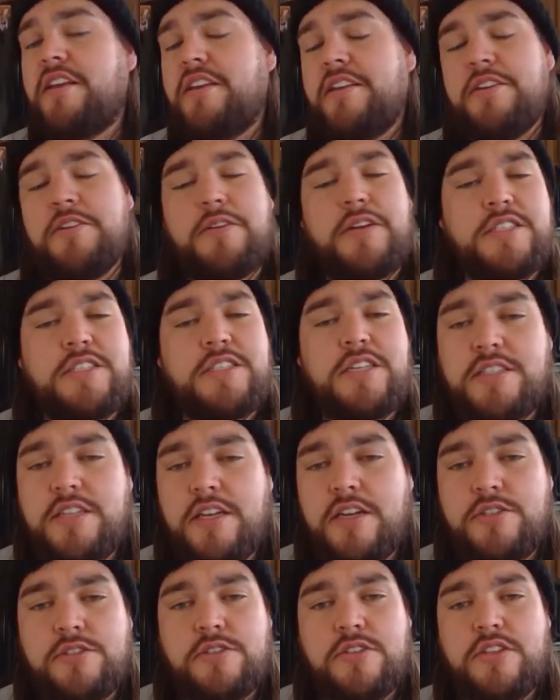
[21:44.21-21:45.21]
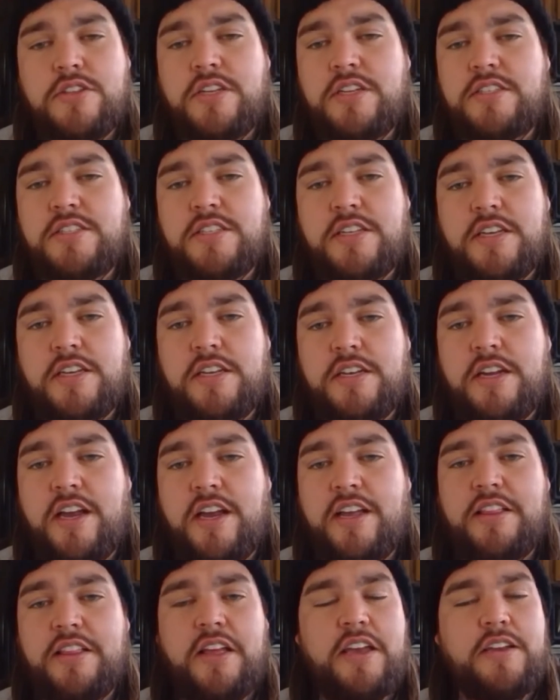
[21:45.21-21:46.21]
no, I checked out your LinkedIn.
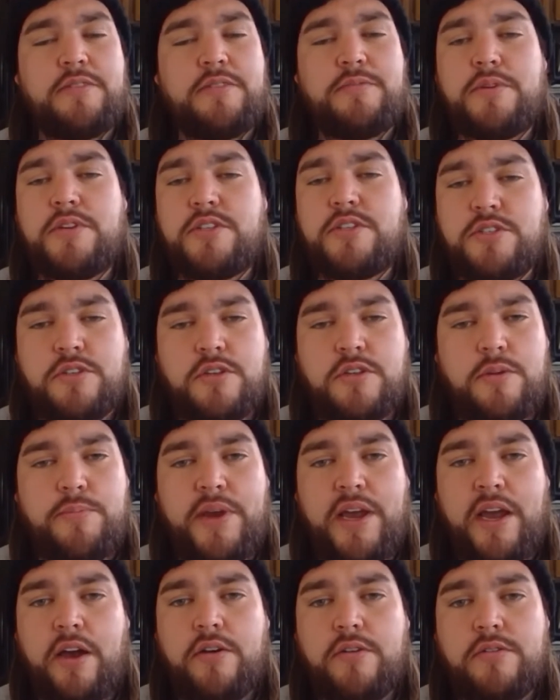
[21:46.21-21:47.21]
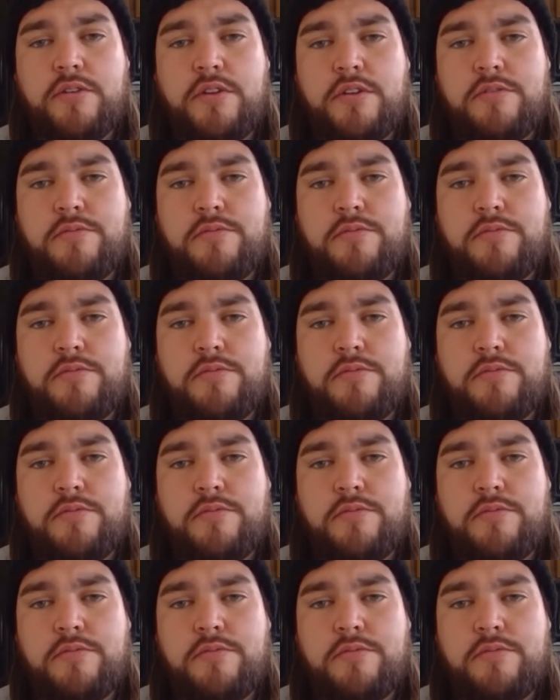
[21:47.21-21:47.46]
I like what you're about.